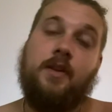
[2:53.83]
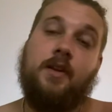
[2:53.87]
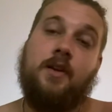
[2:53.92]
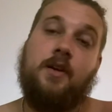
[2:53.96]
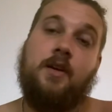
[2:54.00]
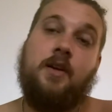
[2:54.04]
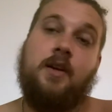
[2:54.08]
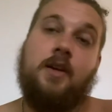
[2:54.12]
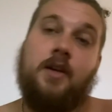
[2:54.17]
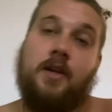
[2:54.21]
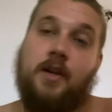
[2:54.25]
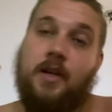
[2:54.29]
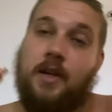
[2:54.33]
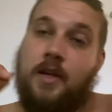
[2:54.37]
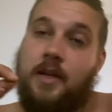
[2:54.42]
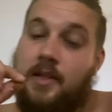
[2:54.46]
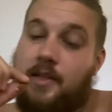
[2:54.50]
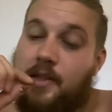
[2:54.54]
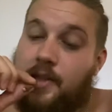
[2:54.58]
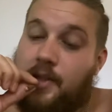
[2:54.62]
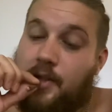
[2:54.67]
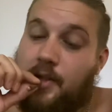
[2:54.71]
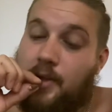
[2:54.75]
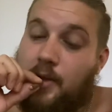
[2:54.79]

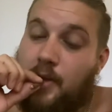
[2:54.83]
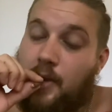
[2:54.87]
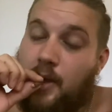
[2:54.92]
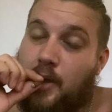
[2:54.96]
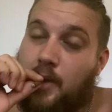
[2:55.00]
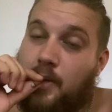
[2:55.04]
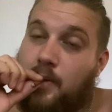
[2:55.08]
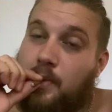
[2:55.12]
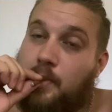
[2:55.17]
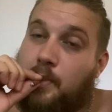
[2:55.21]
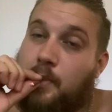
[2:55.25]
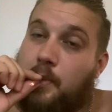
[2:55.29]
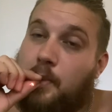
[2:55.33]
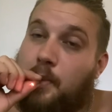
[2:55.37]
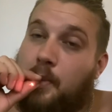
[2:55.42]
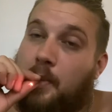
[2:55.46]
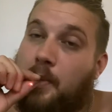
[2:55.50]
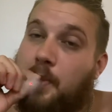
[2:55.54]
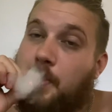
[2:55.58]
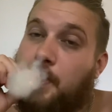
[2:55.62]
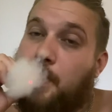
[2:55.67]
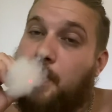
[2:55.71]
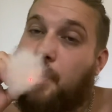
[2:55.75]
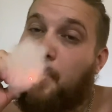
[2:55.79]

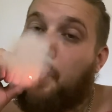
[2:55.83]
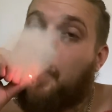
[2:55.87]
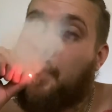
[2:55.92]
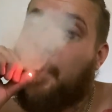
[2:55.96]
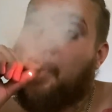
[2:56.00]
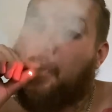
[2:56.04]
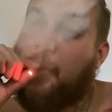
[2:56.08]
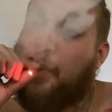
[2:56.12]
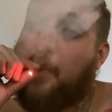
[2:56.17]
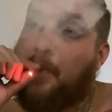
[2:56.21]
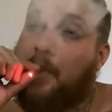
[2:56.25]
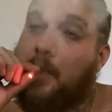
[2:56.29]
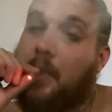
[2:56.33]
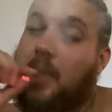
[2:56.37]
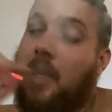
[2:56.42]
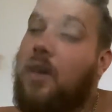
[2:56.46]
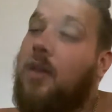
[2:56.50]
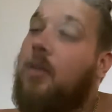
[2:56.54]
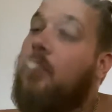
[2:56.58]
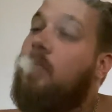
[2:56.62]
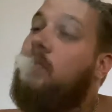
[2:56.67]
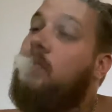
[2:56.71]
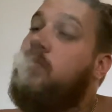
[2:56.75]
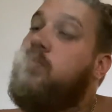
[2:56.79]

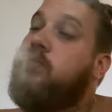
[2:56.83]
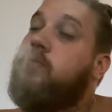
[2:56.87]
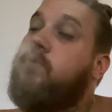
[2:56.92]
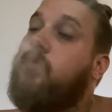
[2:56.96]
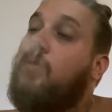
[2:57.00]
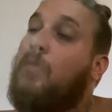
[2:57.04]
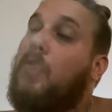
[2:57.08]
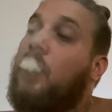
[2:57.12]
[no speech]